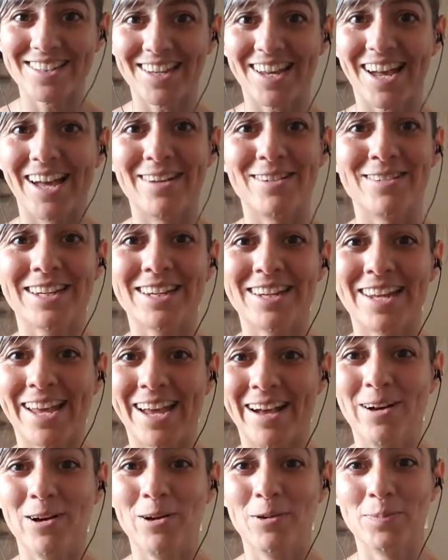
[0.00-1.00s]
I don't need
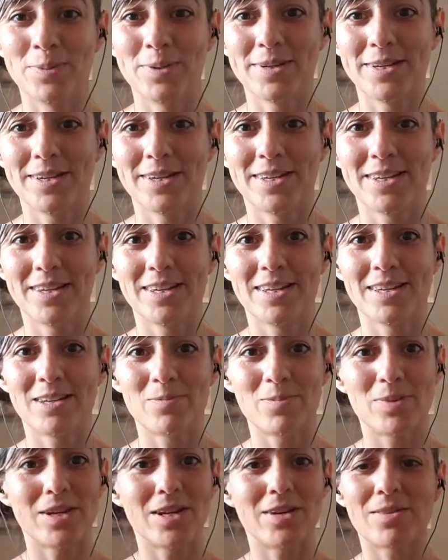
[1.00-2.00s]
help."
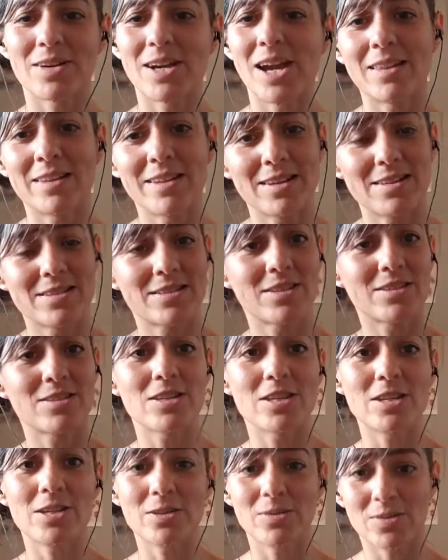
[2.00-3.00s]
But in reality, it's
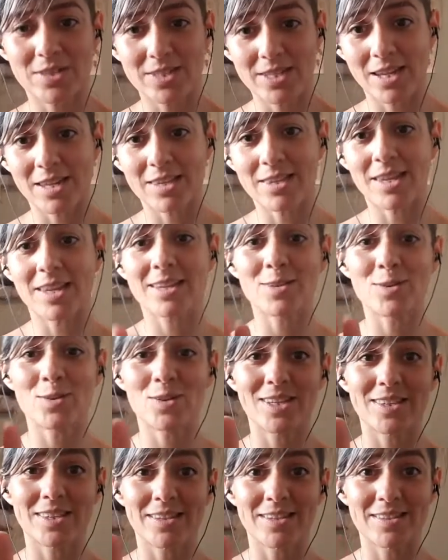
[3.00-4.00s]
just you saying, like,
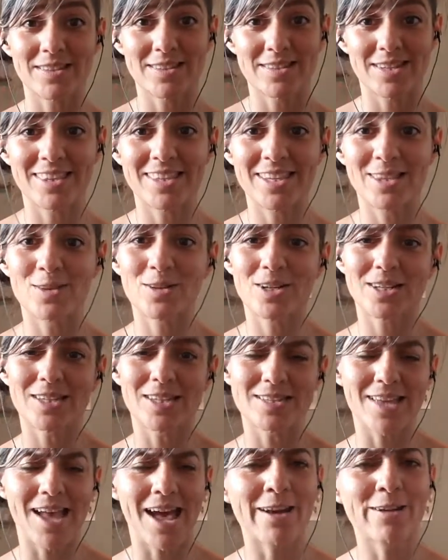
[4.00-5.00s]
"Look at this. And then look at
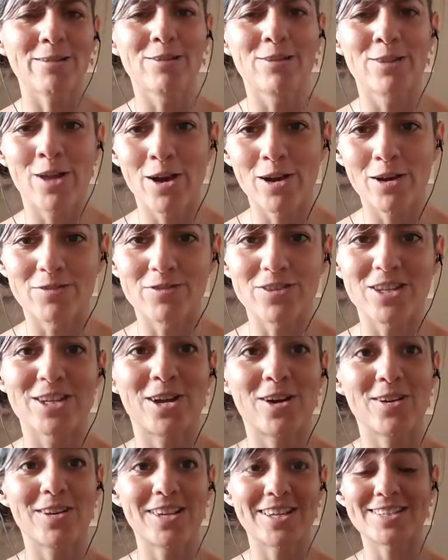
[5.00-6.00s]
this." Out of love,
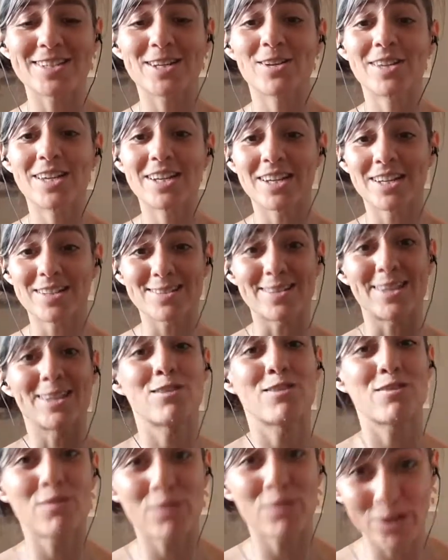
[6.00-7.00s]
it's not like it's like
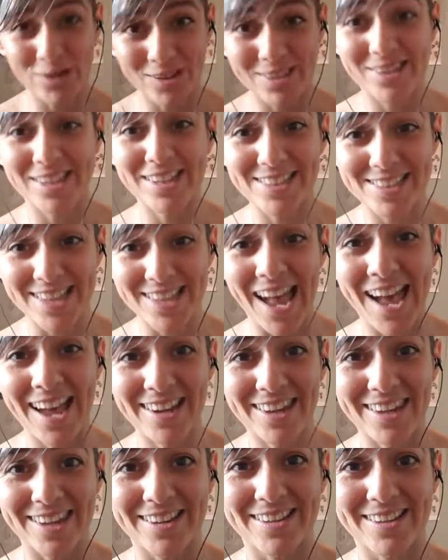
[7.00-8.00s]
throwing things
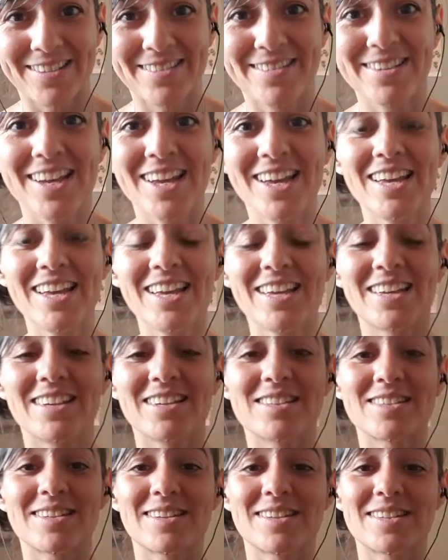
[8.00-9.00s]
at you.
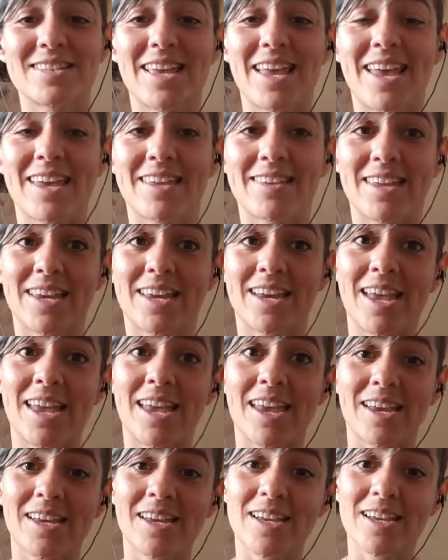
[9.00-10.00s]
It's just saying, like,
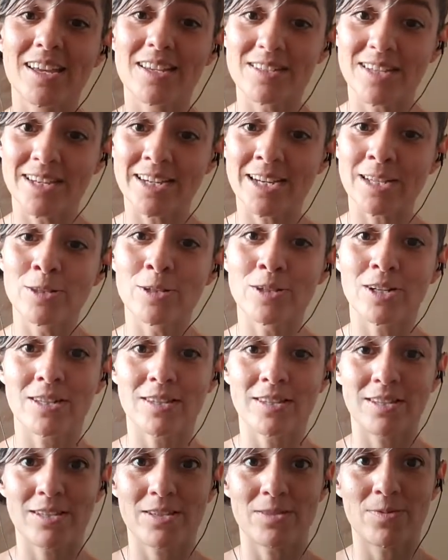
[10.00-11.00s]
"Hey, take a look
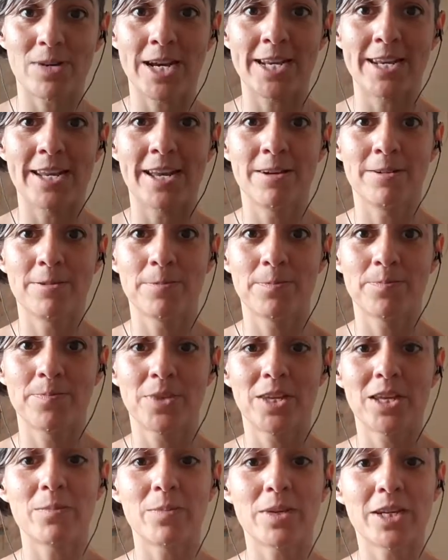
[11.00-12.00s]
at this right now."
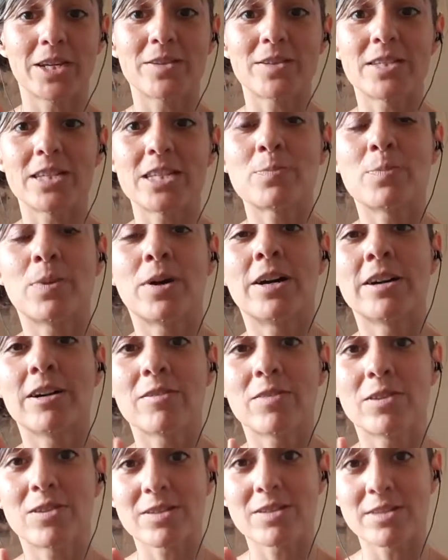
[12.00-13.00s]
Because this part
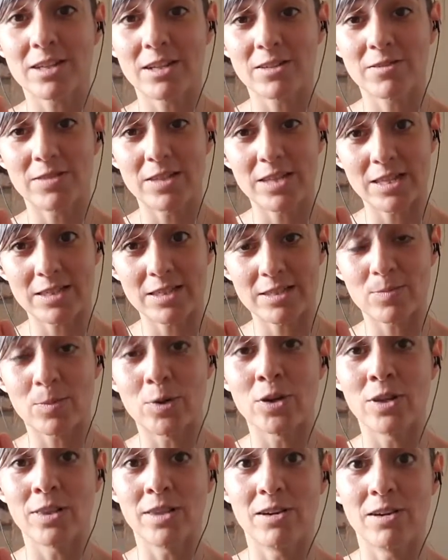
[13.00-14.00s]
of yourself needs
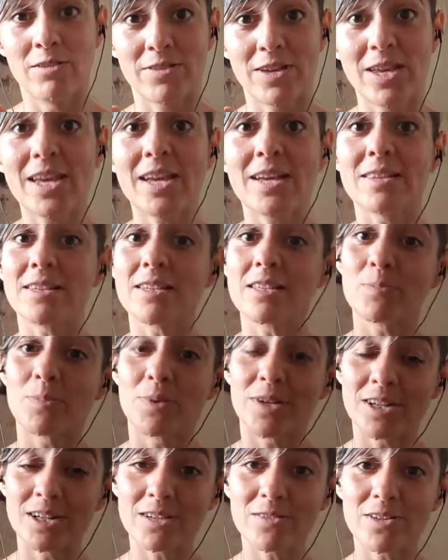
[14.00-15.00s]
more love. This
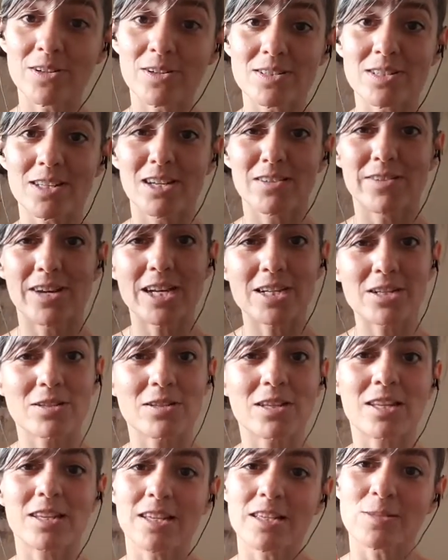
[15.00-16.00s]
part of yourself
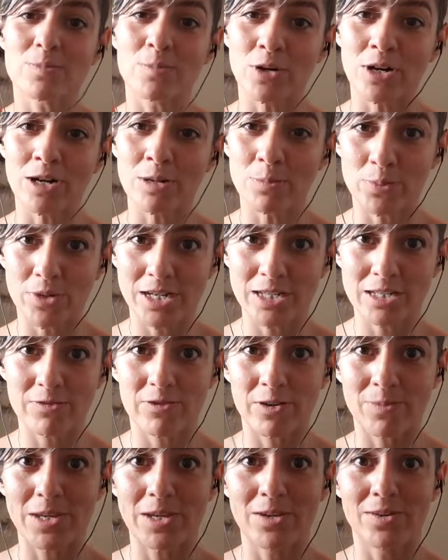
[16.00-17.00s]
actually needs more embrace
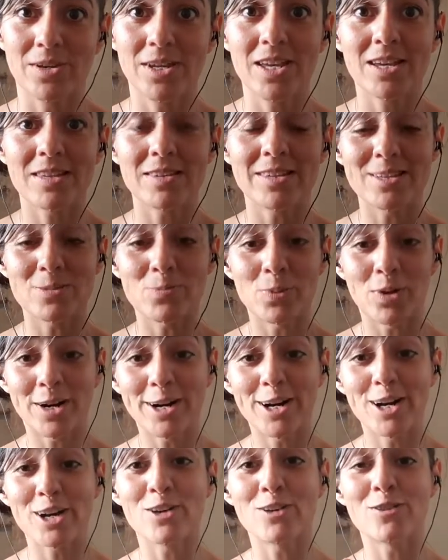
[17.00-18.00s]
from you. This
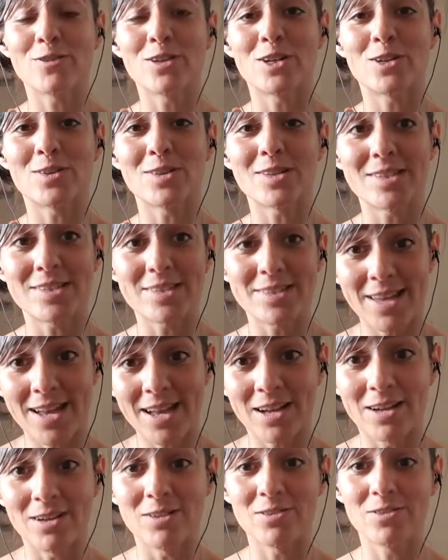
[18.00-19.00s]
part of
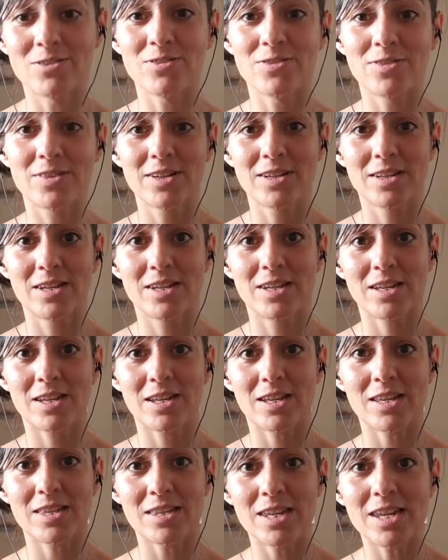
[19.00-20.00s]
yourself
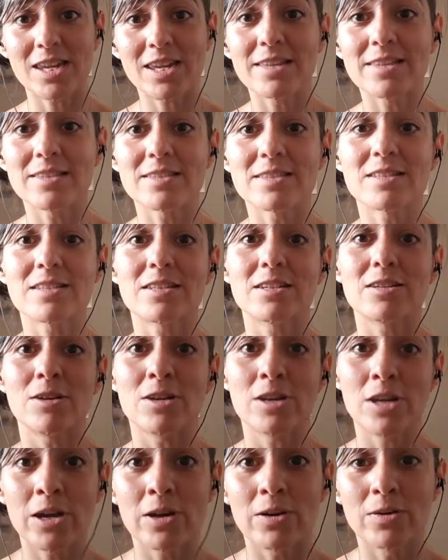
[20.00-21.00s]
needs to
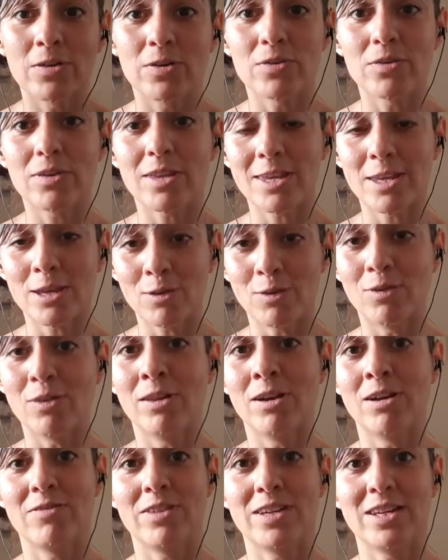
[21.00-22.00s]
know that you
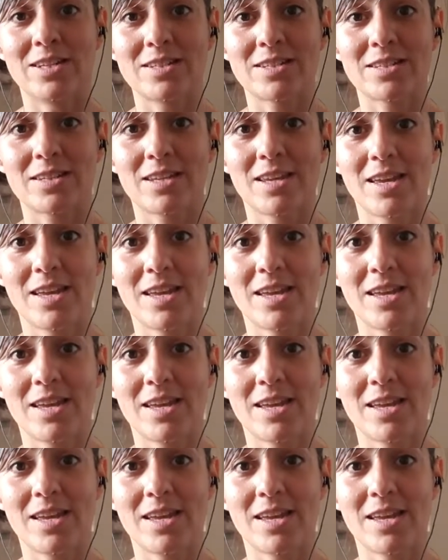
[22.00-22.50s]
love it.